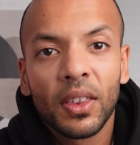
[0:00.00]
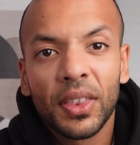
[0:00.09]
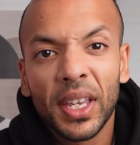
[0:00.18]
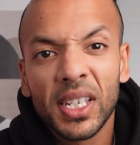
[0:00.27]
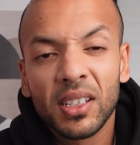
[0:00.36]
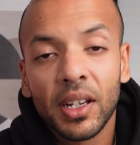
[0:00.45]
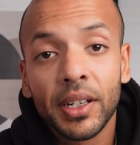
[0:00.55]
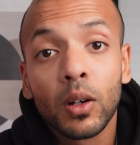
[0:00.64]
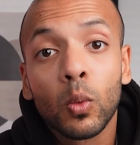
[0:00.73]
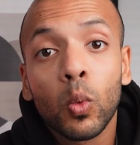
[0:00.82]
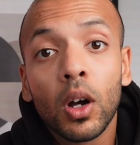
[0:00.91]
Things like,
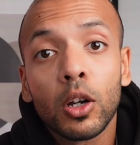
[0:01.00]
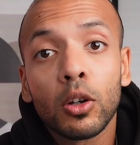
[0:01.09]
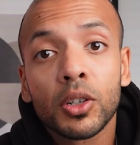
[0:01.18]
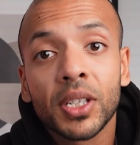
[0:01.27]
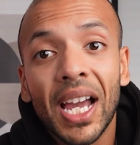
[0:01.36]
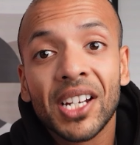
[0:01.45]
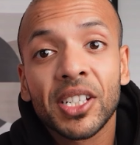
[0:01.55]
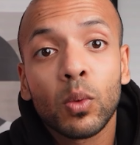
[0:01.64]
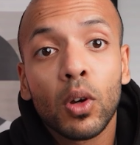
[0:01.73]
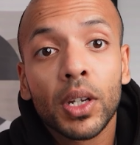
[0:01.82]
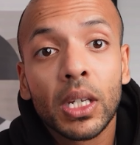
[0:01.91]
what hooks are actually
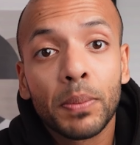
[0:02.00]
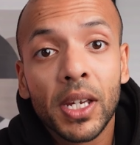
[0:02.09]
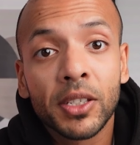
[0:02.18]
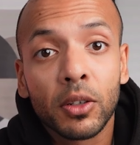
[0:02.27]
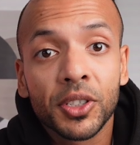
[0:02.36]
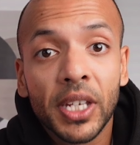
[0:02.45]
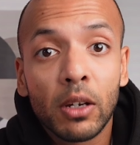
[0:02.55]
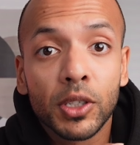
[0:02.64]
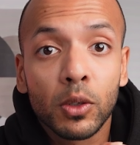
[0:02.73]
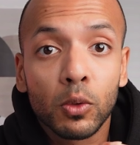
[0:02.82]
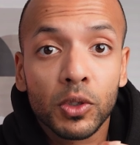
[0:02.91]
working best on sales
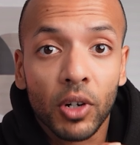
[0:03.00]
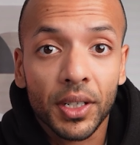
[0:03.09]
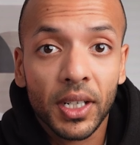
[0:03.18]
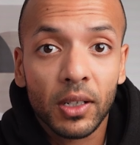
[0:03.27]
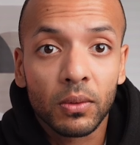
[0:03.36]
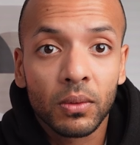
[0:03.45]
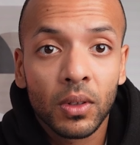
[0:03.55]
calls right now?